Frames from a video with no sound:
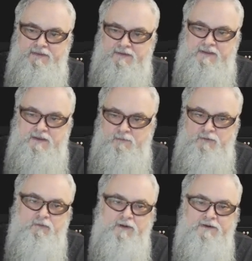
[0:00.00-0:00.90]
The game
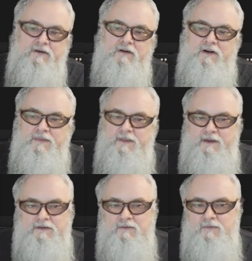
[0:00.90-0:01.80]
would run on
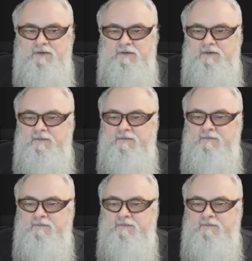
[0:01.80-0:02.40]
that computer.